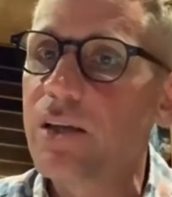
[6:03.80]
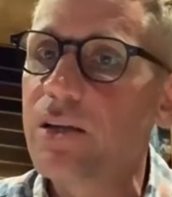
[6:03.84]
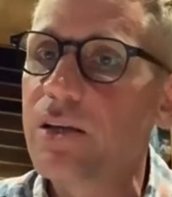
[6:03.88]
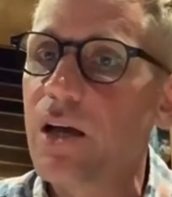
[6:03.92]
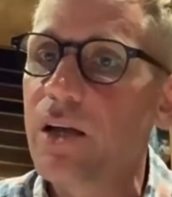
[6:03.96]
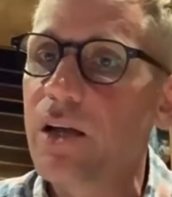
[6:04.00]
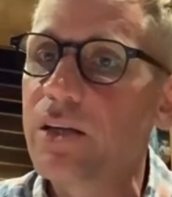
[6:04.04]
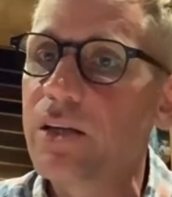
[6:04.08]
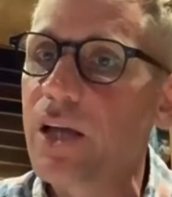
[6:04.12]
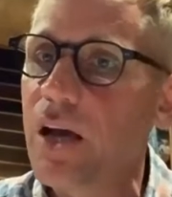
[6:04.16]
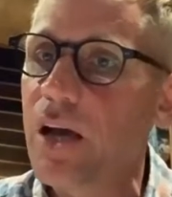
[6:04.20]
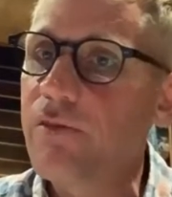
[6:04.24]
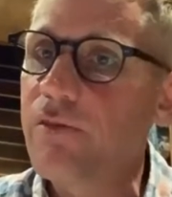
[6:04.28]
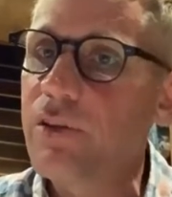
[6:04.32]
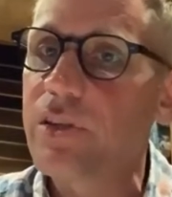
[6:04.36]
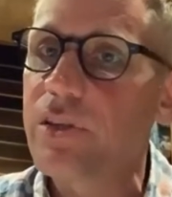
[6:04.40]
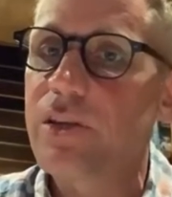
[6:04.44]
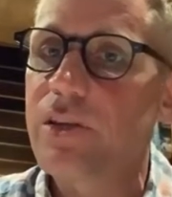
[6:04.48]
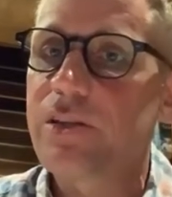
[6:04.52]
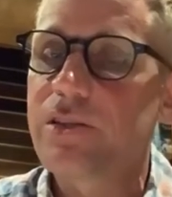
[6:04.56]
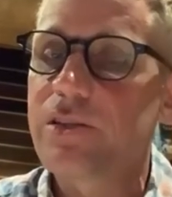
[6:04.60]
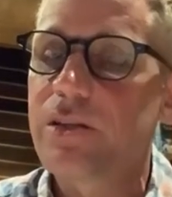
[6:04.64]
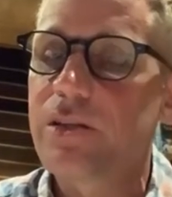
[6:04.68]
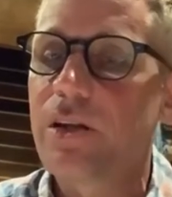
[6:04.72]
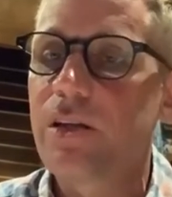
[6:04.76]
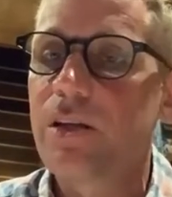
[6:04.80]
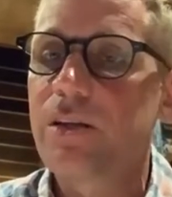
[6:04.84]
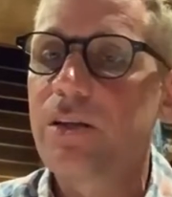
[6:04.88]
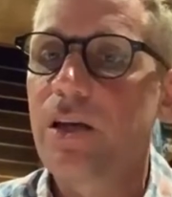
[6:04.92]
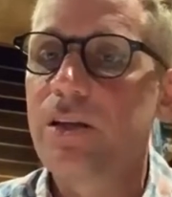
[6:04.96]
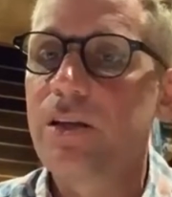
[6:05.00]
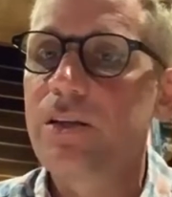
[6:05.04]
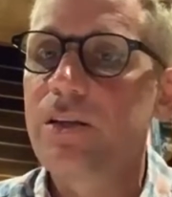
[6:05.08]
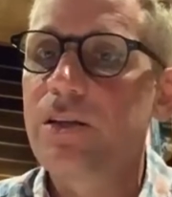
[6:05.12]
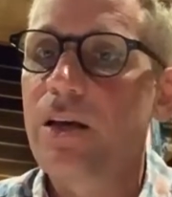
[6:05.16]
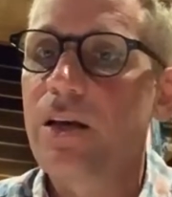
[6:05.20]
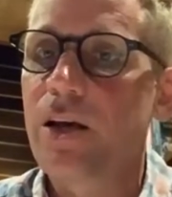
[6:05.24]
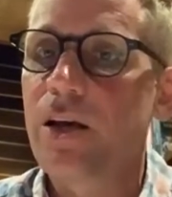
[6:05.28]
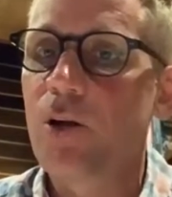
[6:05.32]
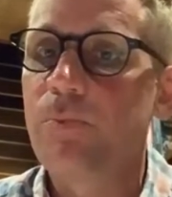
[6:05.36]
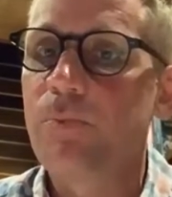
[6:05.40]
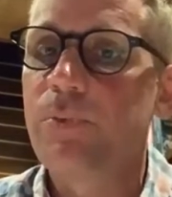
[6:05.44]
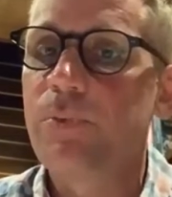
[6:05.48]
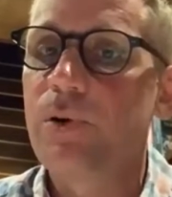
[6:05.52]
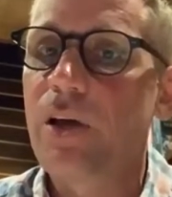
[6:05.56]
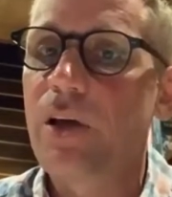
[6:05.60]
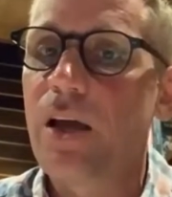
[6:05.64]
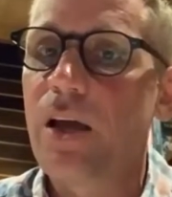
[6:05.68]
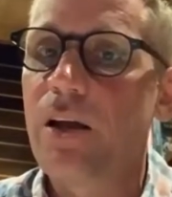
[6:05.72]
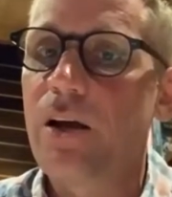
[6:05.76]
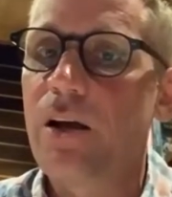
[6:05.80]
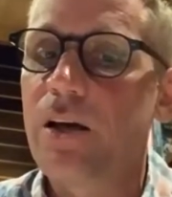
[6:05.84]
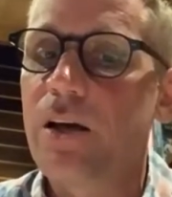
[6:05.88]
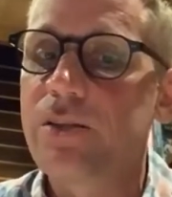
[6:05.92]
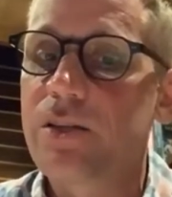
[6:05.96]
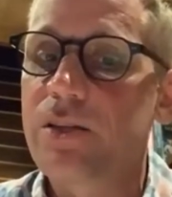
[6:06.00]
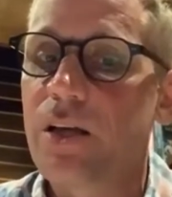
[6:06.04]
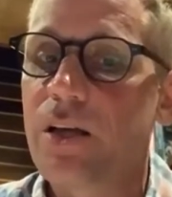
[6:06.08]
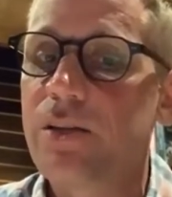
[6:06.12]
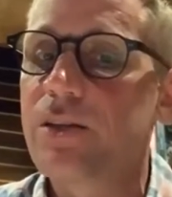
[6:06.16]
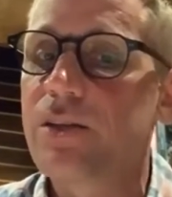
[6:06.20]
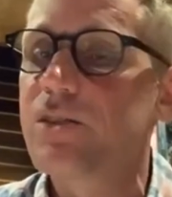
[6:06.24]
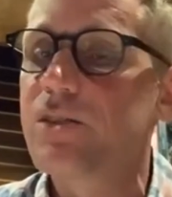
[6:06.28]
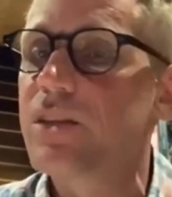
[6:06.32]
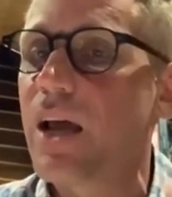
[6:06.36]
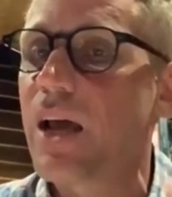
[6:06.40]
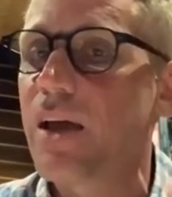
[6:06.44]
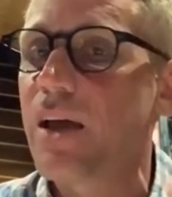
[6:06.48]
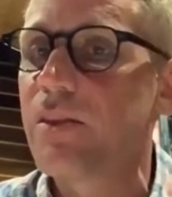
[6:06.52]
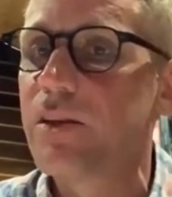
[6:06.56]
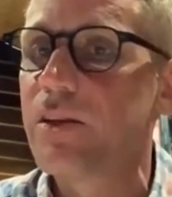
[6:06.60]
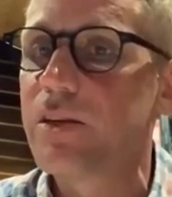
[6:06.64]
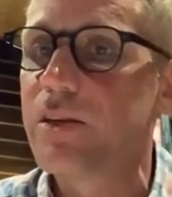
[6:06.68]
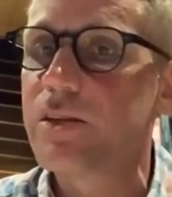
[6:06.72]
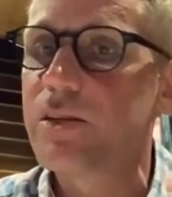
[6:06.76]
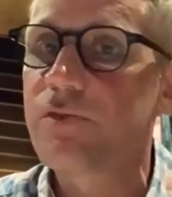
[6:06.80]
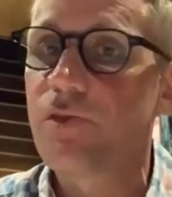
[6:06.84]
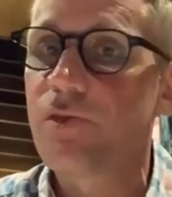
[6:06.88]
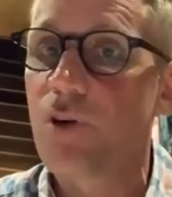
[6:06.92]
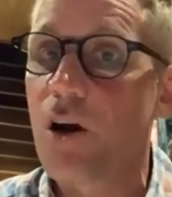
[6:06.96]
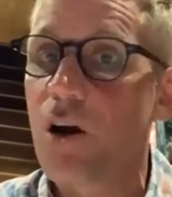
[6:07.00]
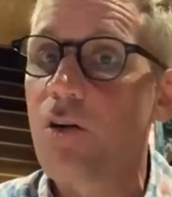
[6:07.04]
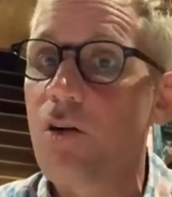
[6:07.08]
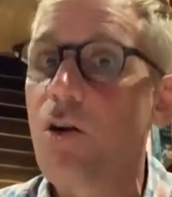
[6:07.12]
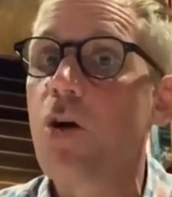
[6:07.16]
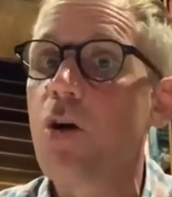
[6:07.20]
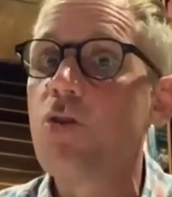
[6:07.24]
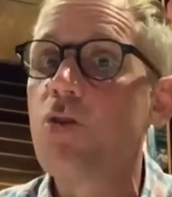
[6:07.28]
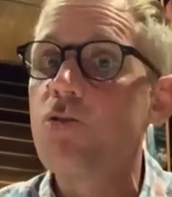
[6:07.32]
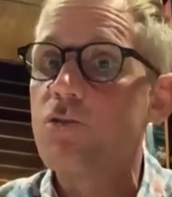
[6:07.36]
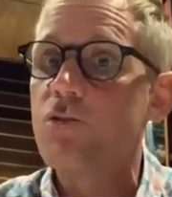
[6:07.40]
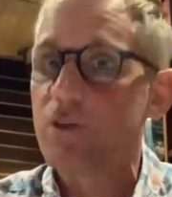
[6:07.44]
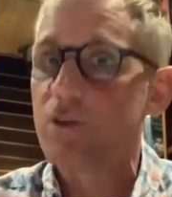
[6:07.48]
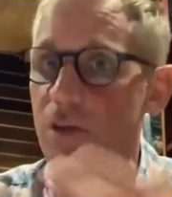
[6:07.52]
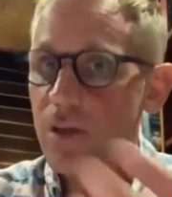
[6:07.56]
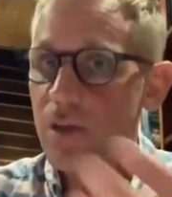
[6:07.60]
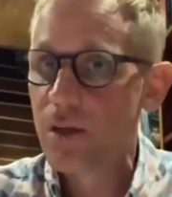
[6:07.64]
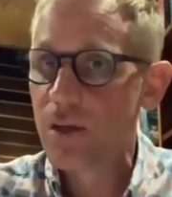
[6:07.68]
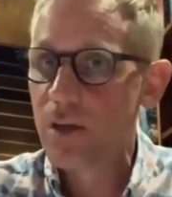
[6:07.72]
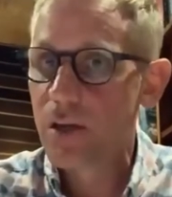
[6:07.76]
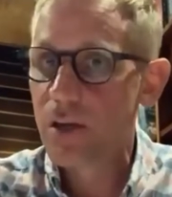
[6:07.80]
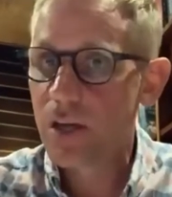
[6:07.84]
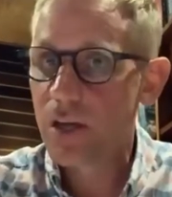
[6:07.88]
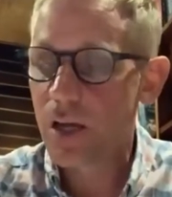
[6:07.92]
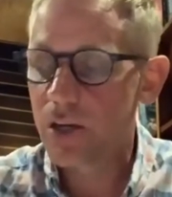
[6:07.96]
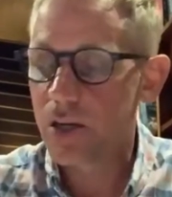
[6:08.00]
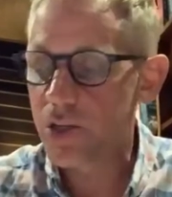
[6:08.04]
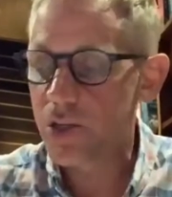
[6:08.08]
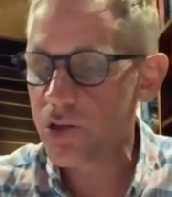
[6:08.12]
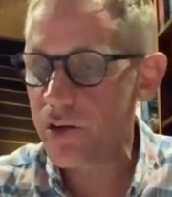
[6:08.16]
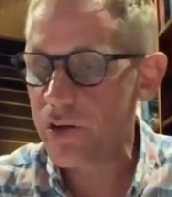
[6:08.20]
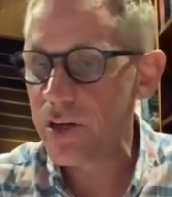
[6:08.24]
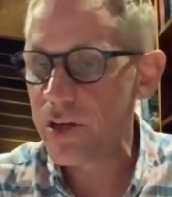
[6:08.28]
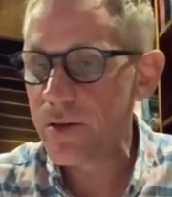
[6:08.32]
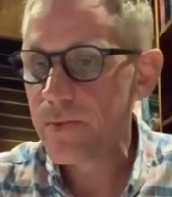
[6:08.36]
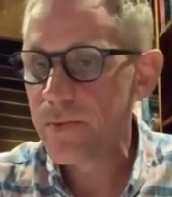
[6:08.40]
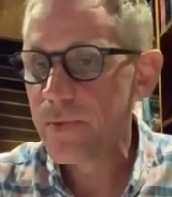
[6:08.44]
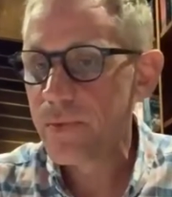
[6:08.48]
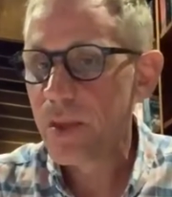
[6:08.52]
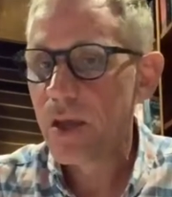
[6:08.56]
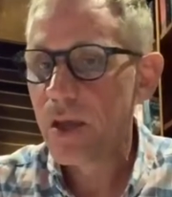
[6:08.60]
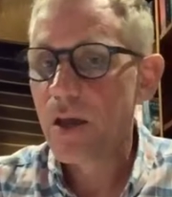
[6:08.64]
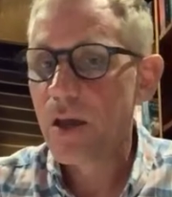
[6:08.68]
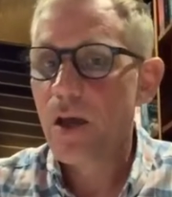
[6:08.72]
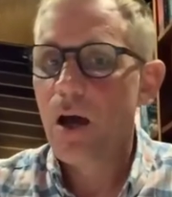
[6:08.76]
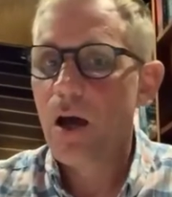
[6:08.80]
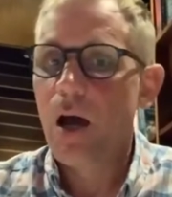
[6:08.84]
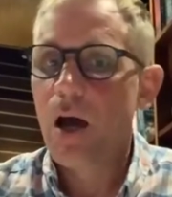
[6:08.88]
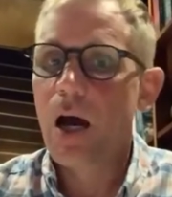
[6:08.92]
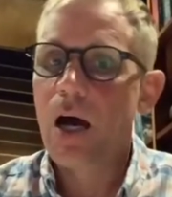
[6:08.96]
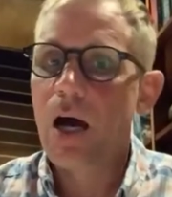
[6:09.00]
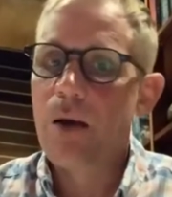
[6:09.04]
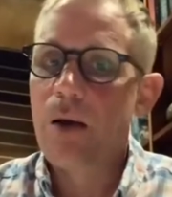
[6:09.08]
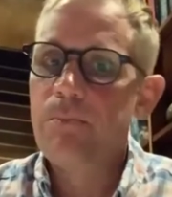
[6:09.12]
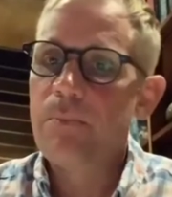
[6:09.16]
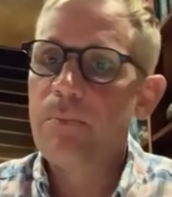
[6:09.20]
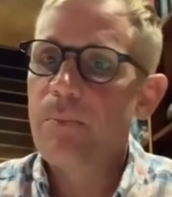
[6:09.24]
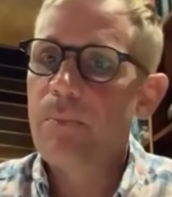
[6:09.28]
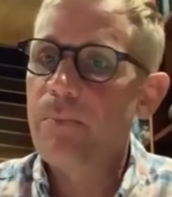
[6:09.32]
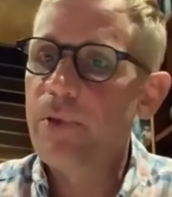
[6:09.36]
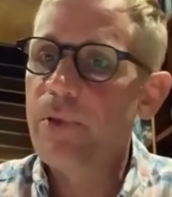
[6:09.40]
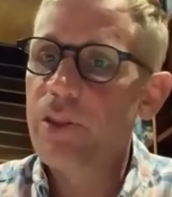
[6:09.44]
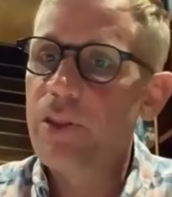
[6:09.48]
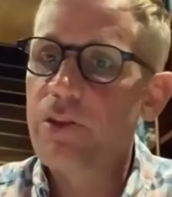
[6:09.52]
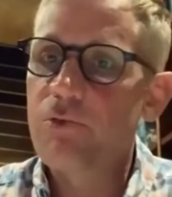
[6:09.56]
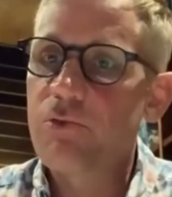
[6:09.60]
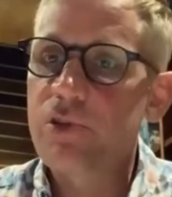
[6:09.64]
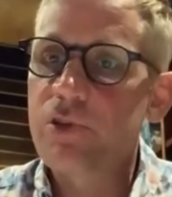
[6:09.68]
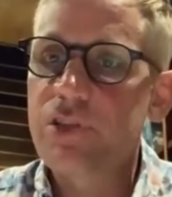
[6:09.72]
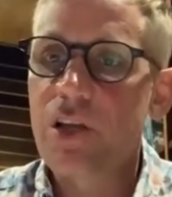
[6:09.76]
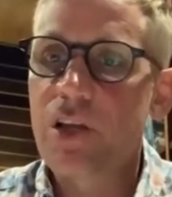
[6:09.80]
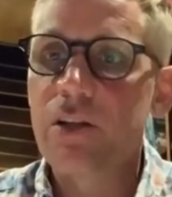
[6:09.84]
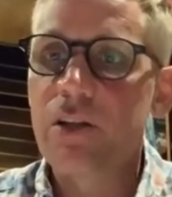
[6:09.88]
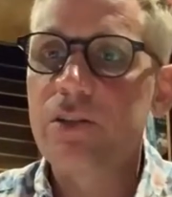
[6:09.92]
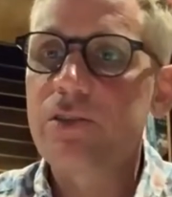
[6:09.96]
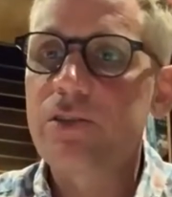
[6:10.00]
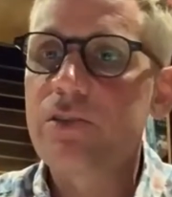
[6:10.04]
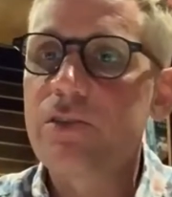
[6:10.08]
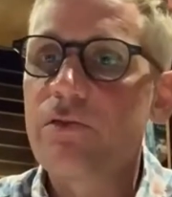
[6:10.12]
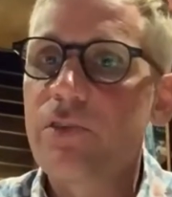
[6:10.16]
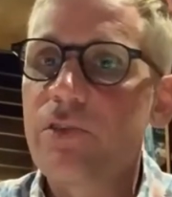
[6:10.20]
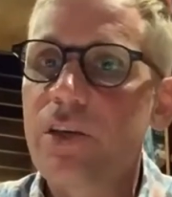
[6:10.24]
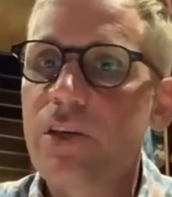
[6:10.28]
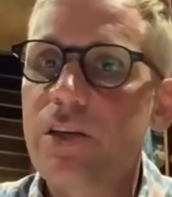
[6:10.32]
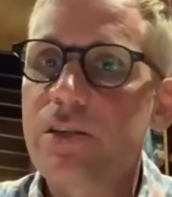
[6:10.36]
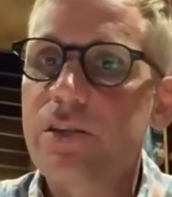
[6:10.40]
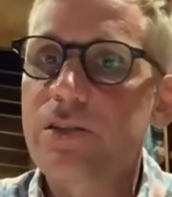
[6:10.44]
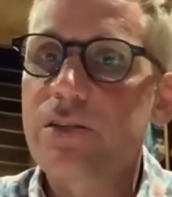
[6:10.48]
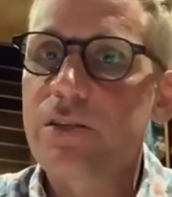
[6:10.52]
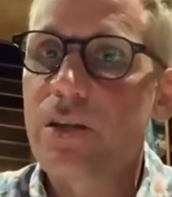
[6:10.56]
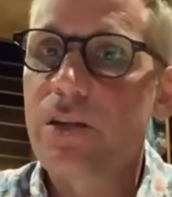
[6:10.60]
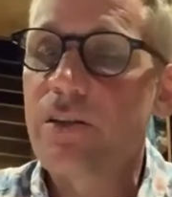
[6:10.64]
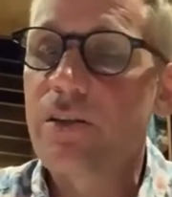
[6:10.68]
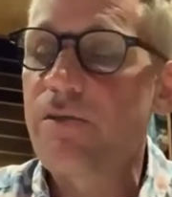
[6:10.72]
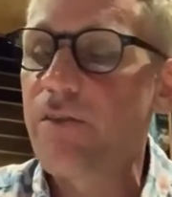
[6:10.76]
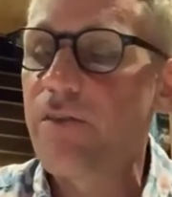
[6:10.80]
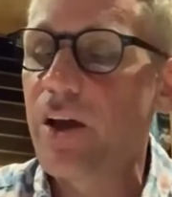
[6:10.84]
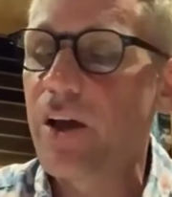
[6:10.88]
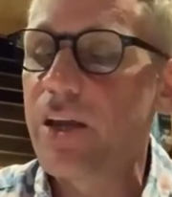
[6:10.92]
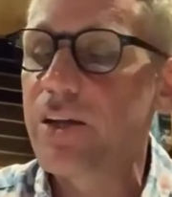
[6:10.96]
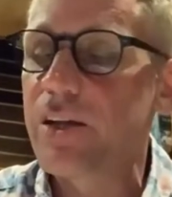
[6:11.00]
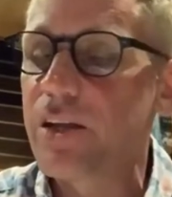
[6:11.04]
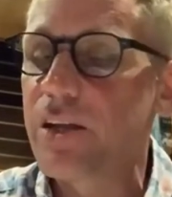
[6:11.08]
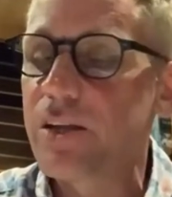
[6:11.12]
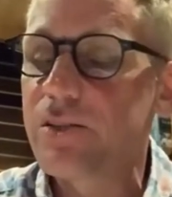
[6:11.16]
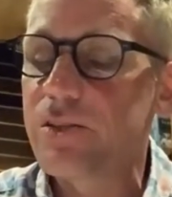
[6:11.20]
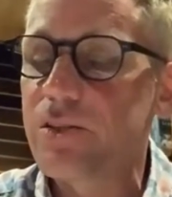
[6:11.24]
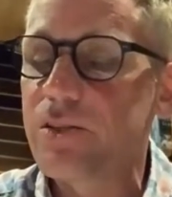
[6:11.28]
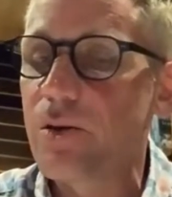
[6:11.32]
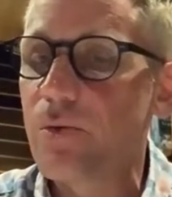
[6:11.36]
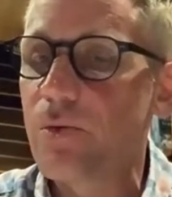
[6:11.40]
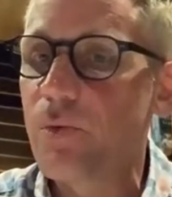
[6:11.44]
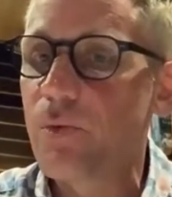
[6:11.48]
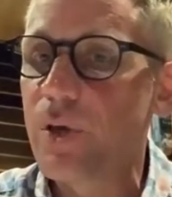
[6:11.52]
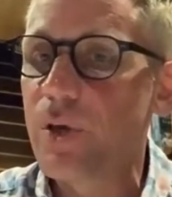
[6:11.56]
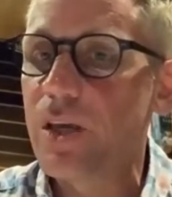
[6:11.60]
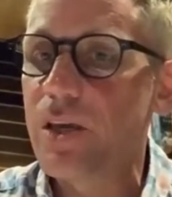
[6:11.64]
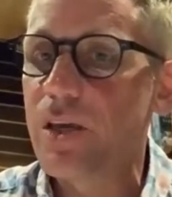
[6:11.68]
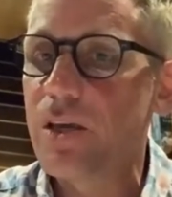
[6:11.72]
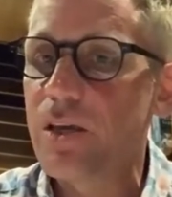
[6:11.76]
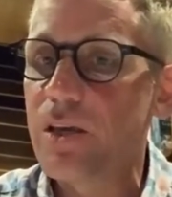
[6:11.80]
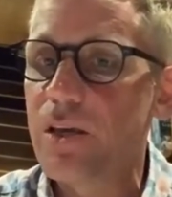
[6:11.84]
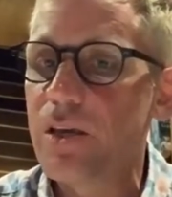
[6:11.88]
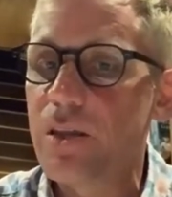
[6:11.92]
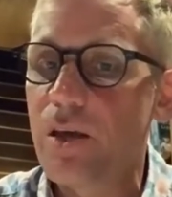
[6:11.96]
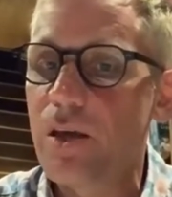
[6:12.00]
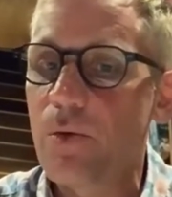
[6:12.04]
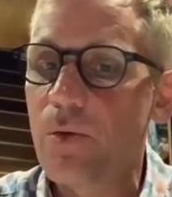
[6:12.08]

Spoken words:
uncover this and help us understand this for our own country. But the results of this and the findings that we